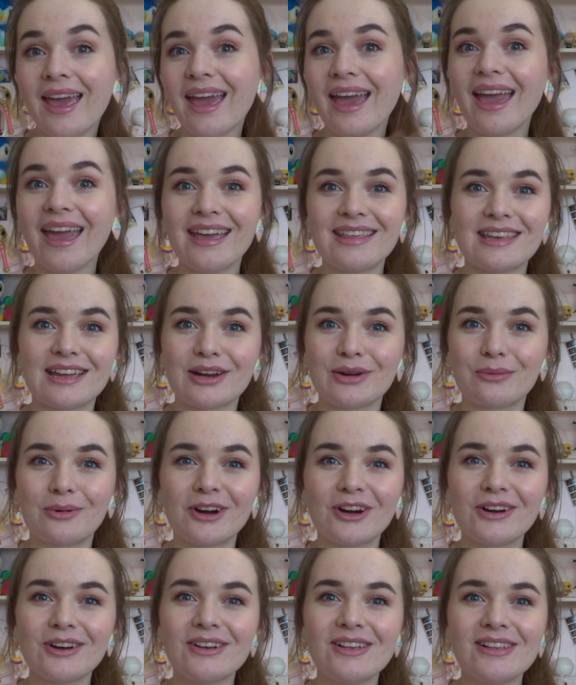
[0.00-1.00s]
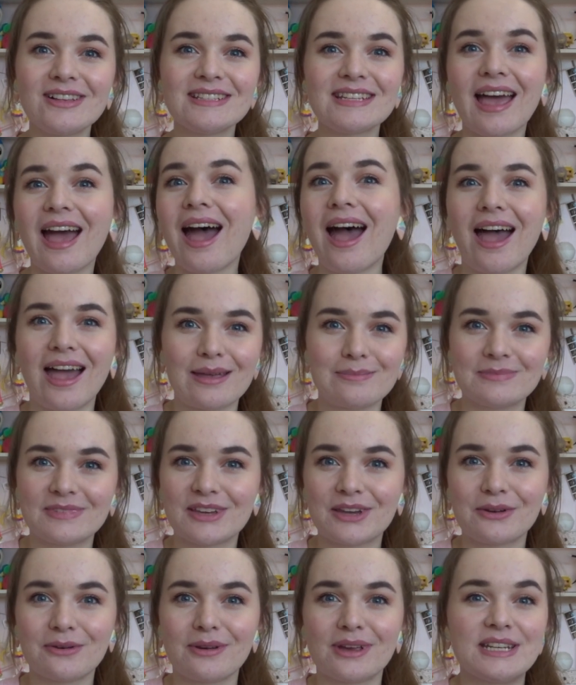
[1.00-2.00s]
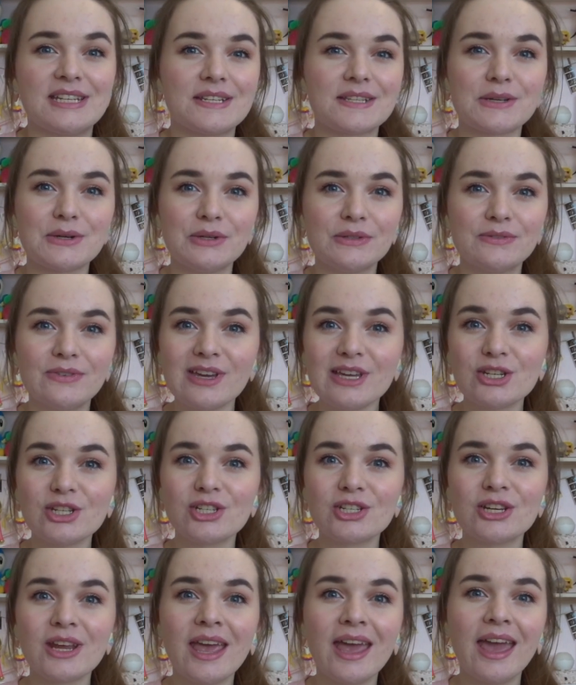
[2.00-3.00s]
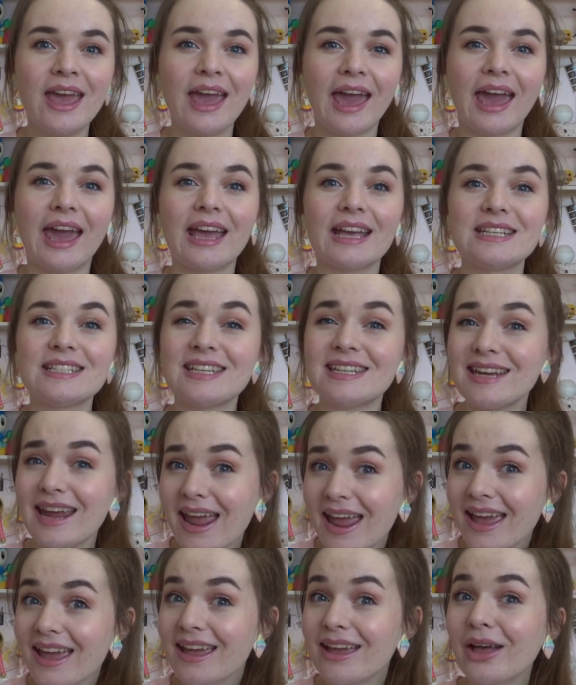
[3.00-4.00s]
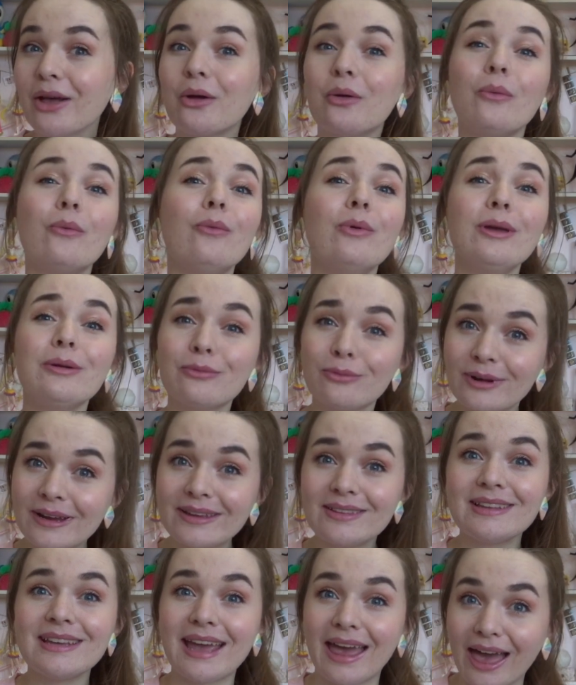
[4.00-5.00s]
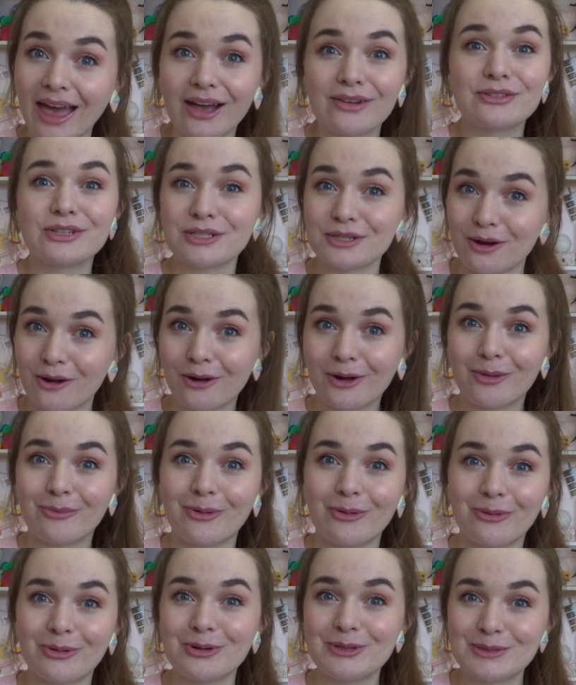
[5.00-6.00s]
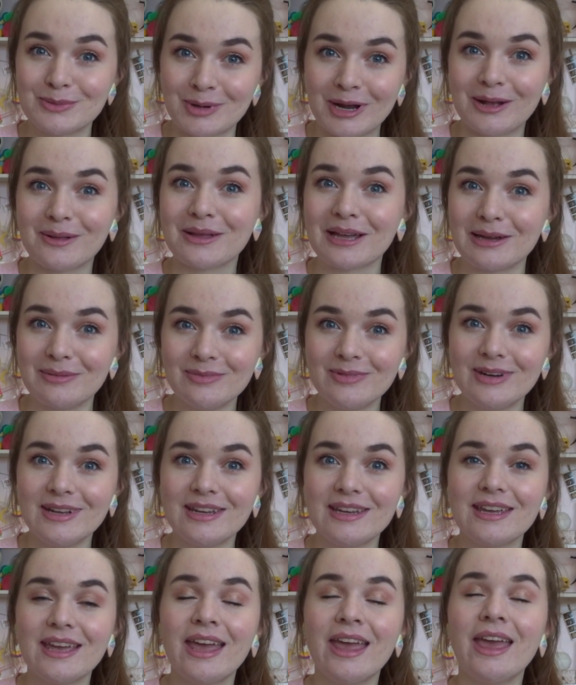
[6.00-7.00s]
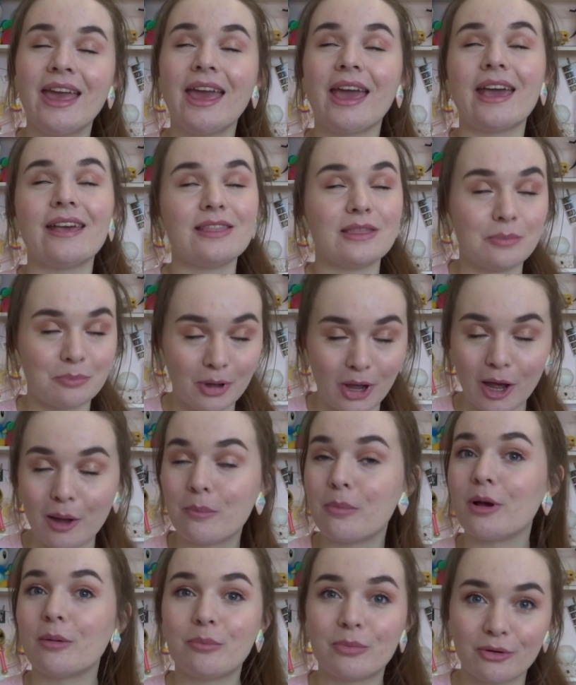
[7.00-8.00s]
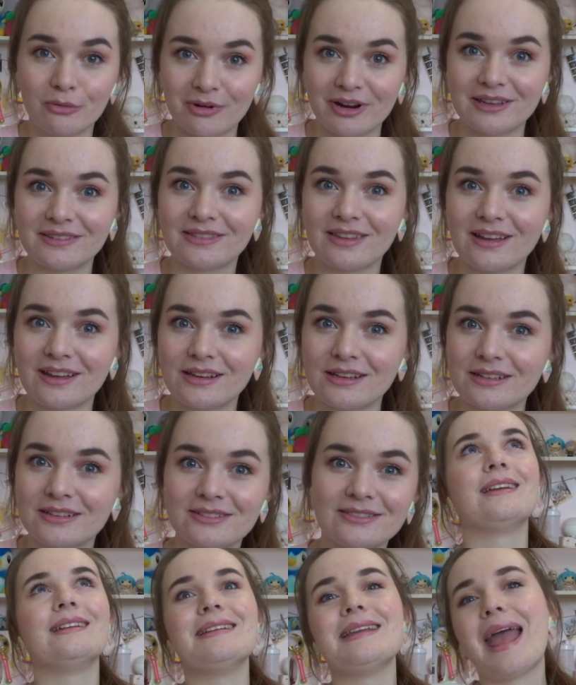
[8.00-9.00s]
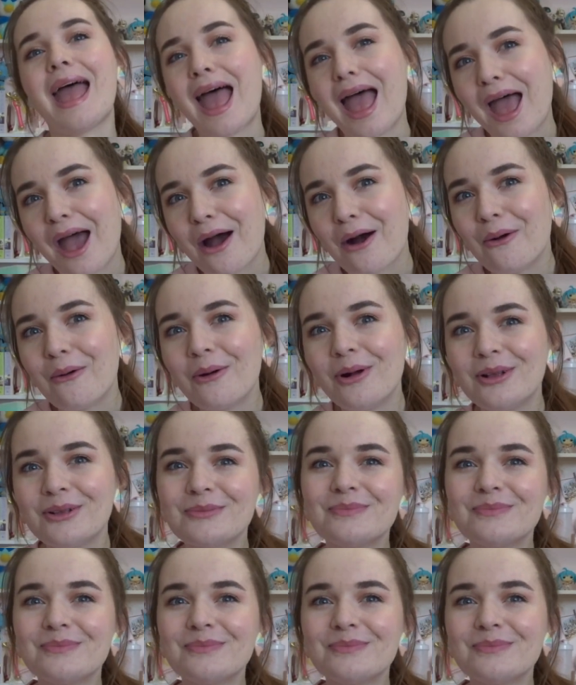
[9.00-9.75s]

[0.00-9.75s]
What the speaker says: Hey there world, I'm the Courageous Goldfish, and today we really have to talk about Good Smile Company and the pop-up parade line. Now,